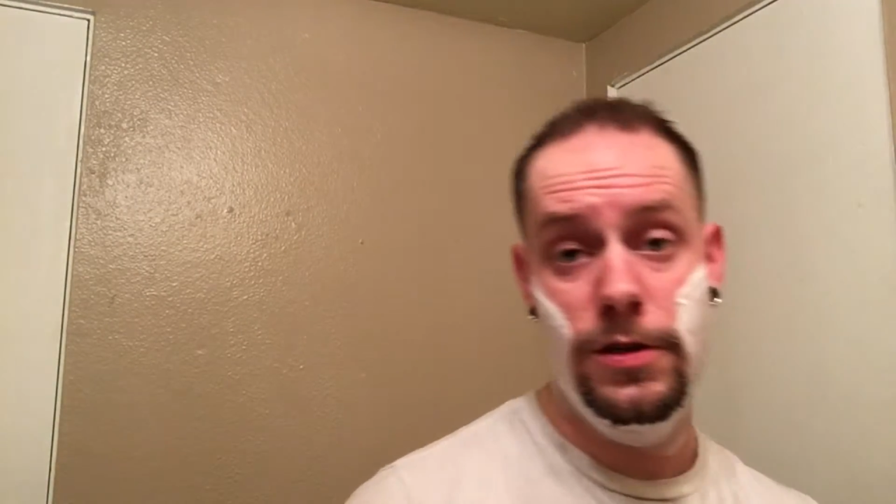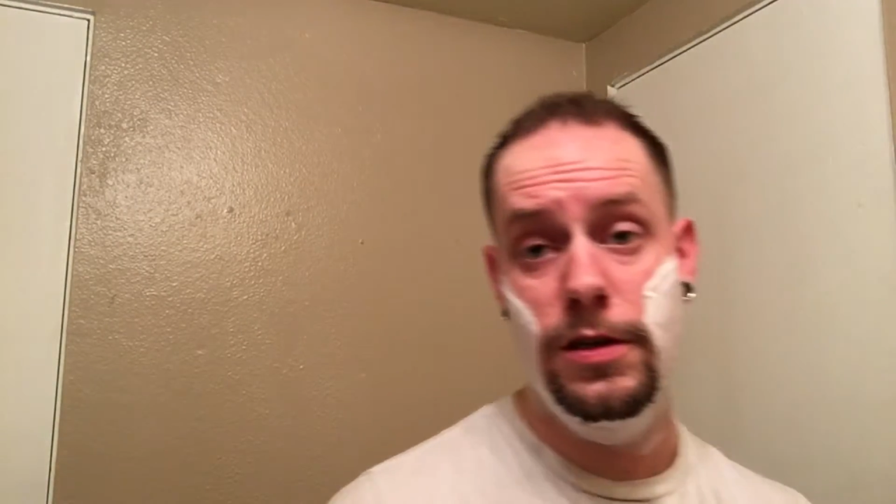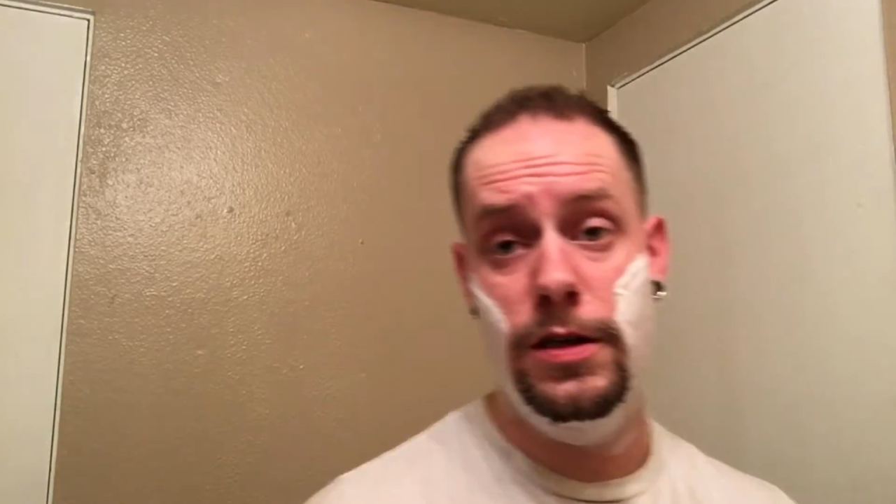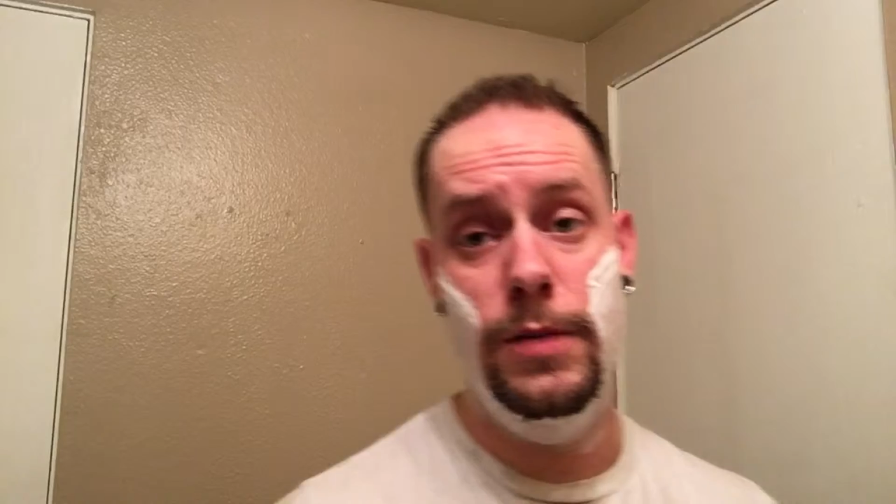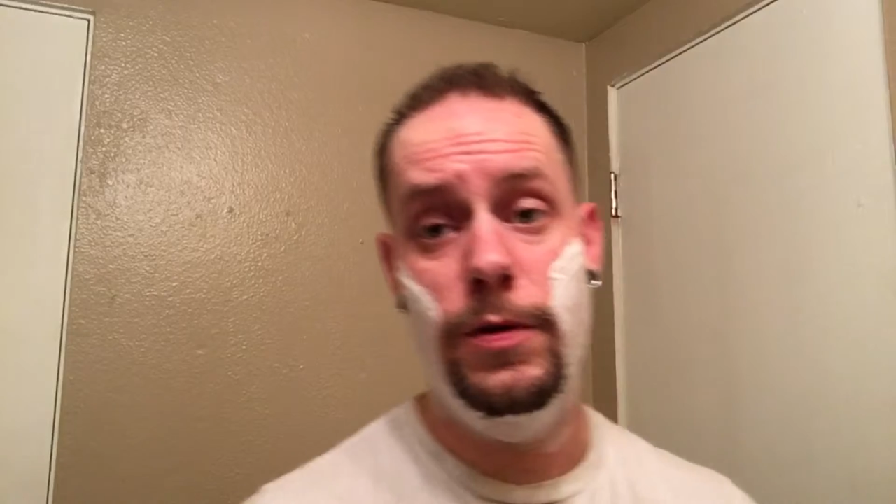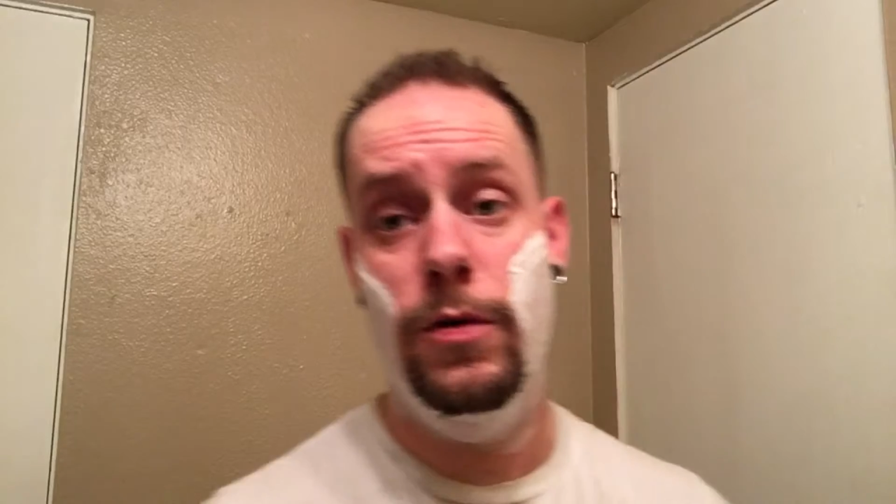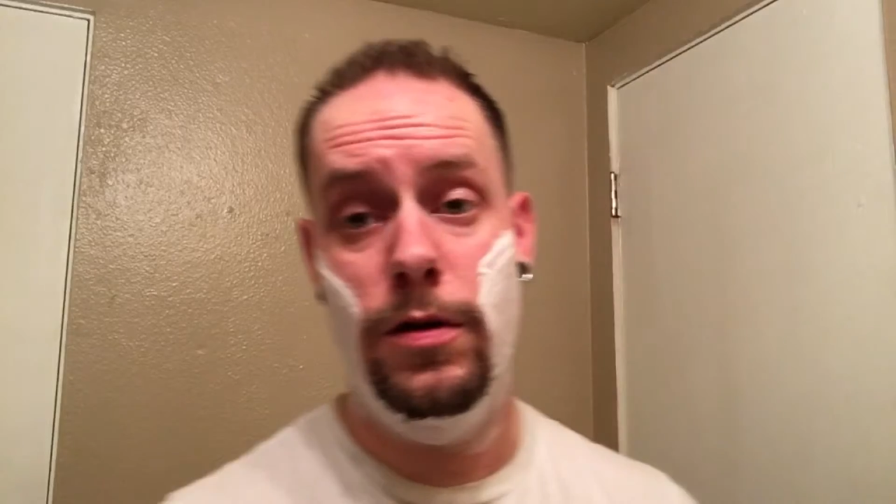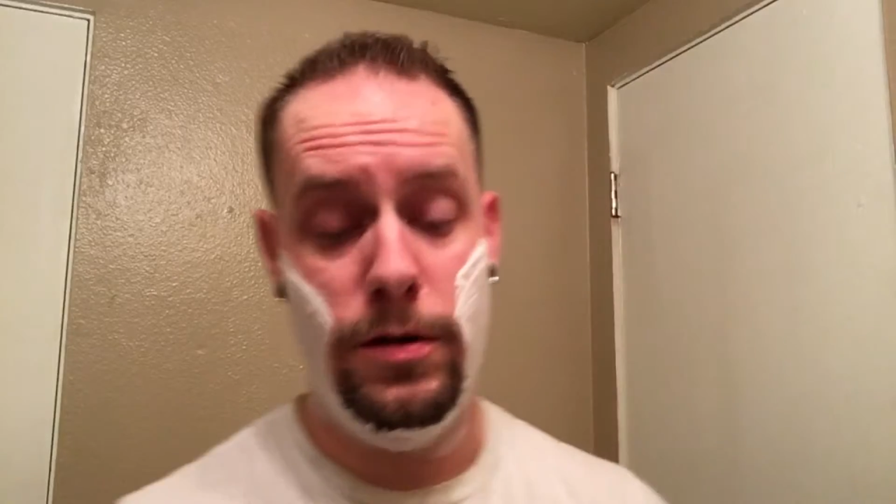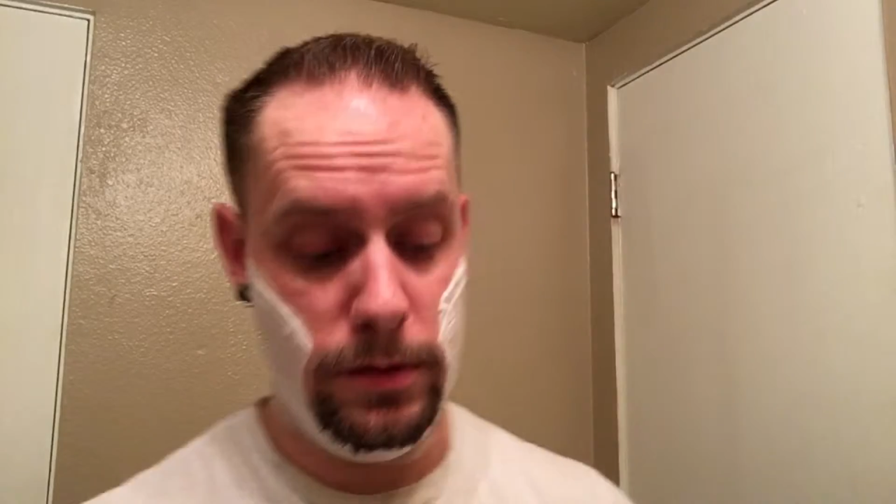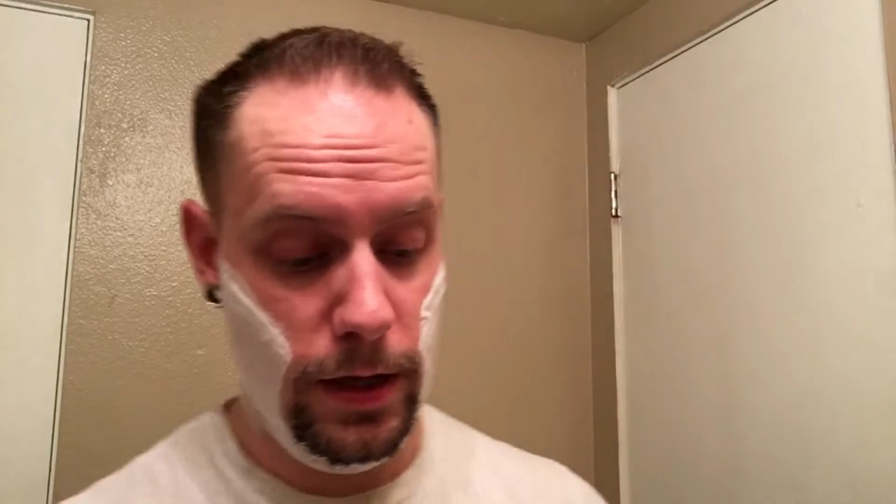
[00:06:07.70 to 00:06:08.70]
you can keep going
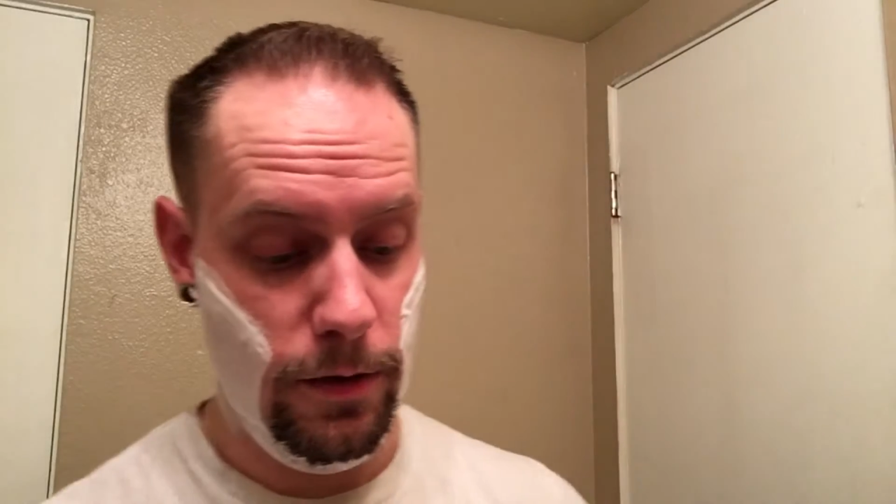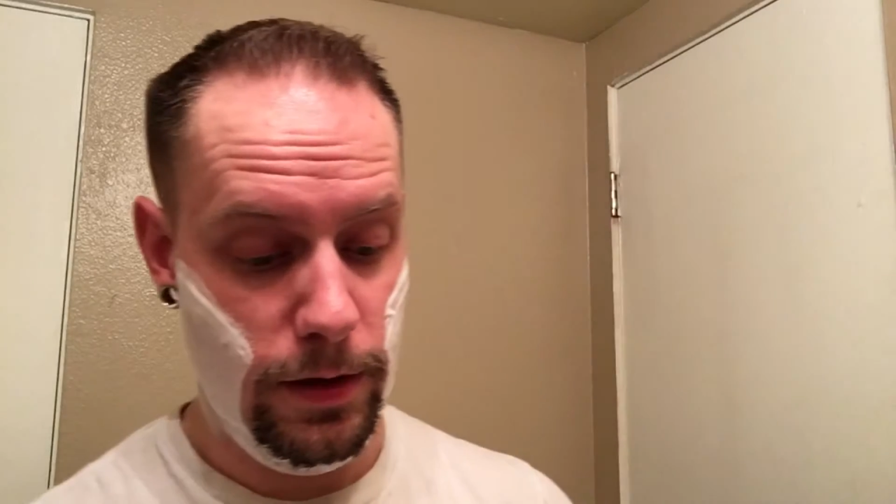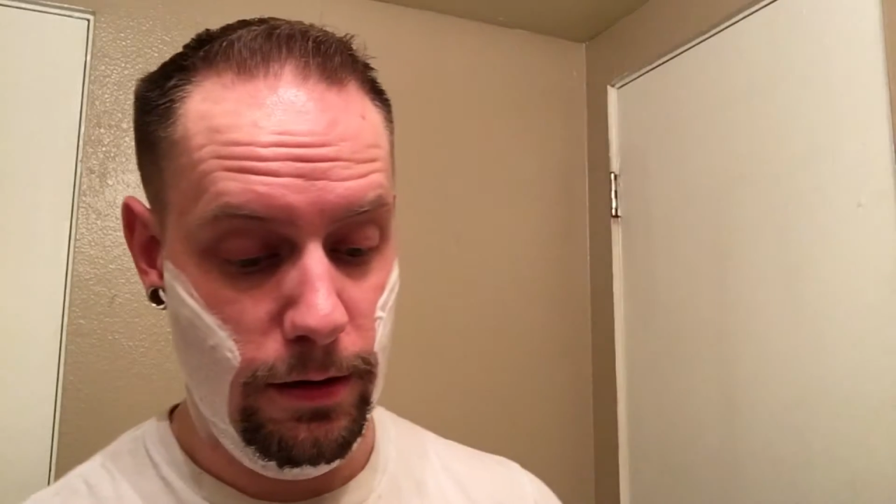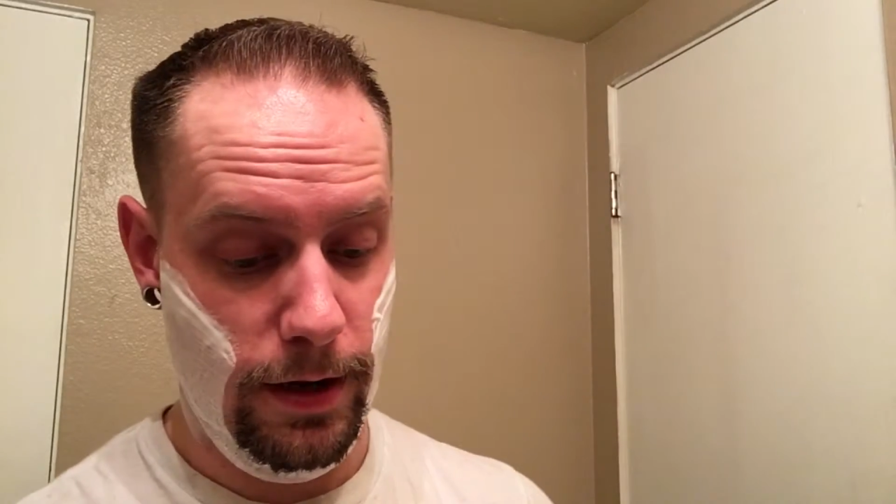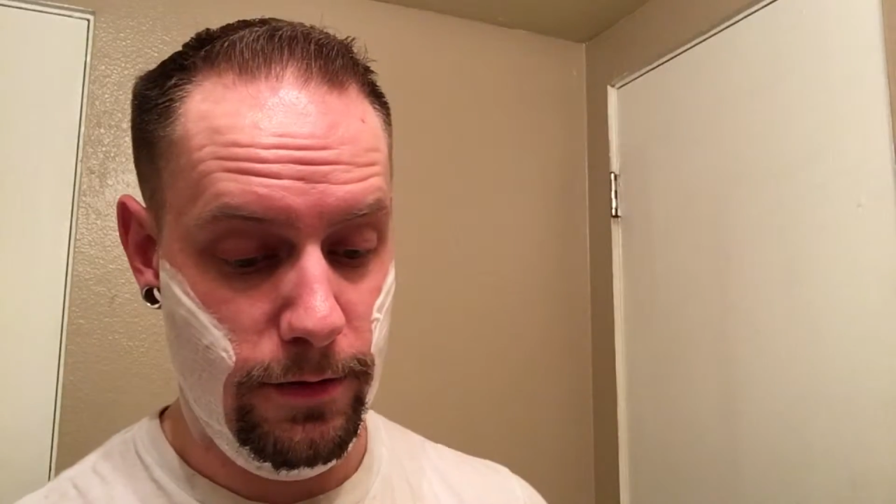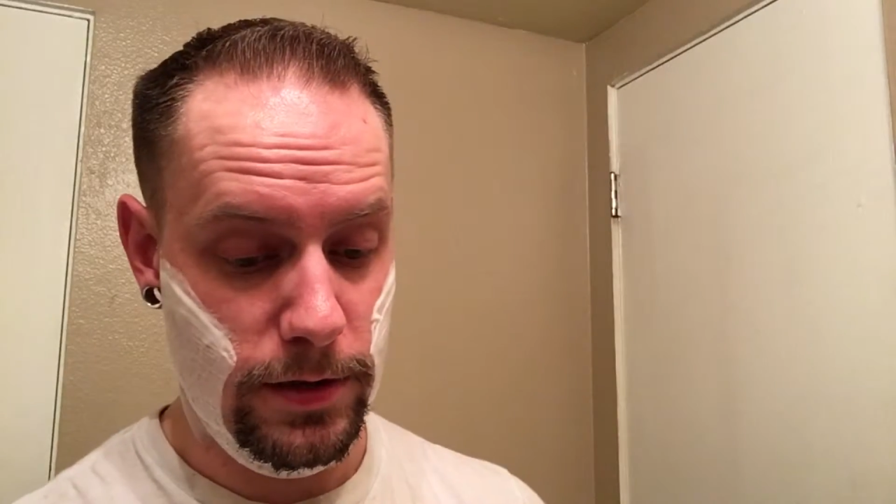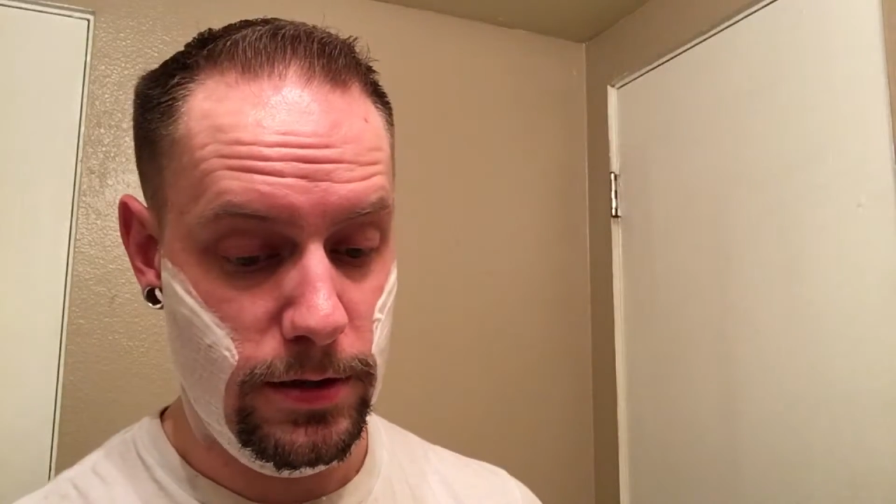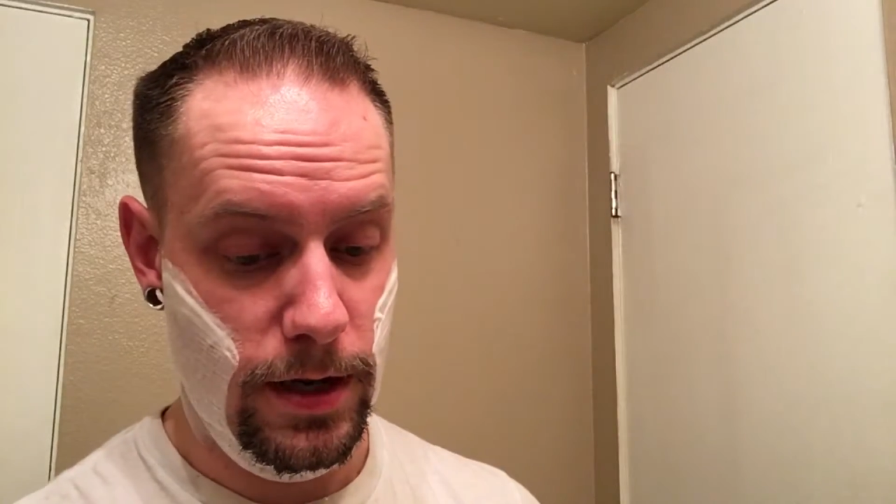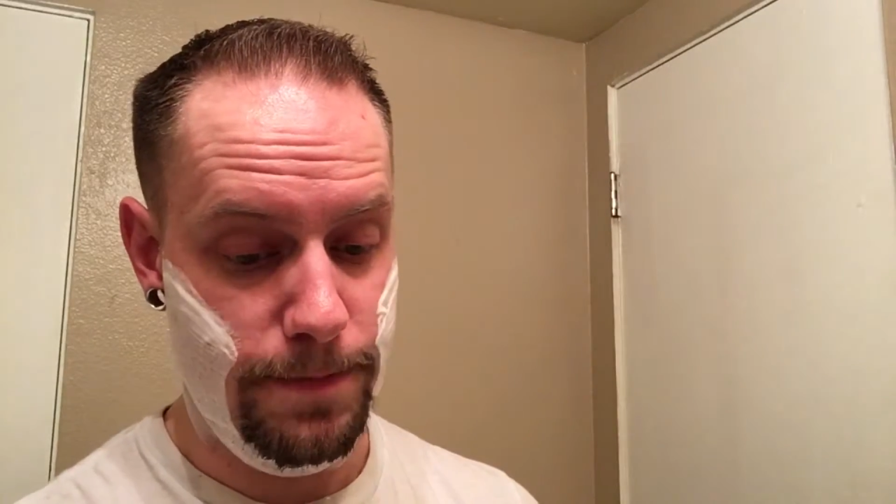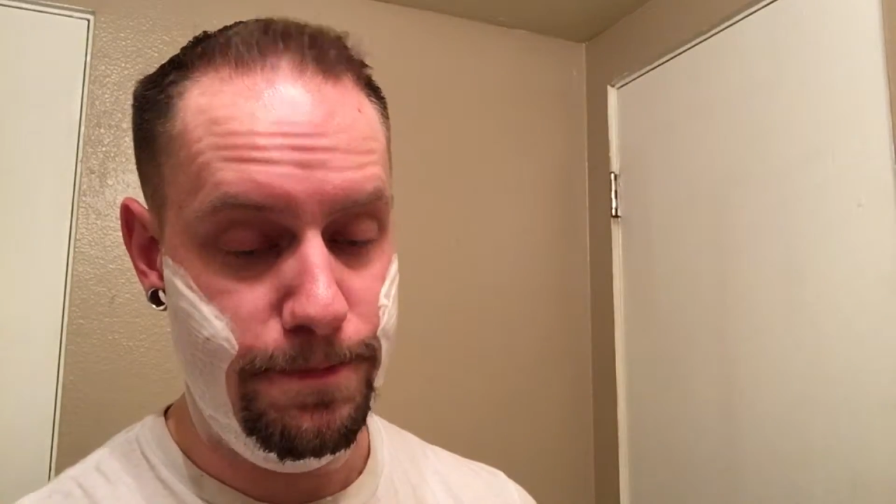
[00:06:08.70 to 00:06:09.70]
all day without having to
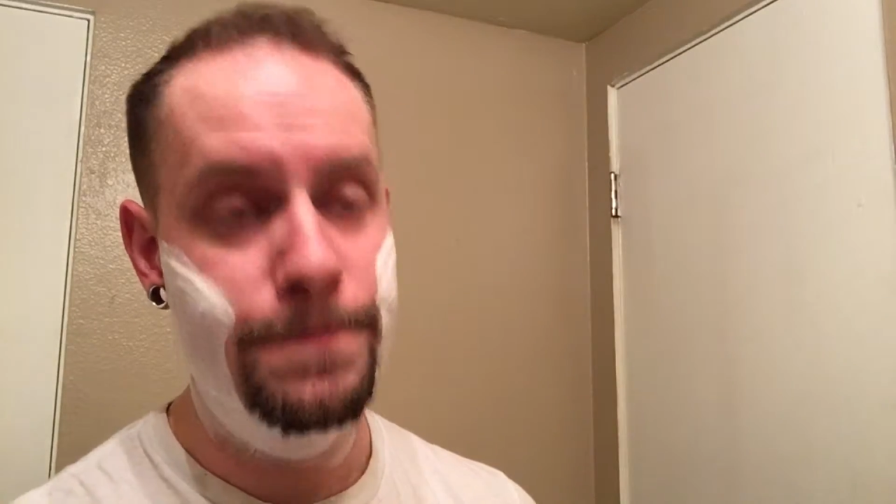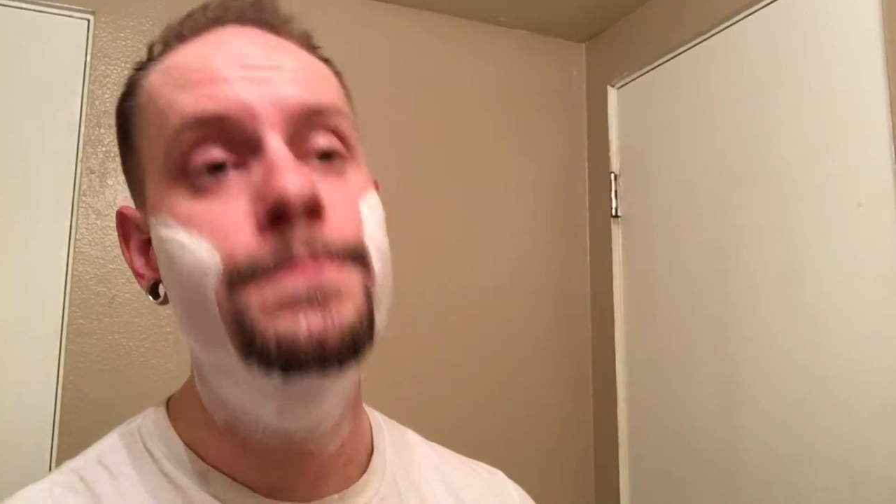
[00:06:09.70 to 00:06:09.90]
stop.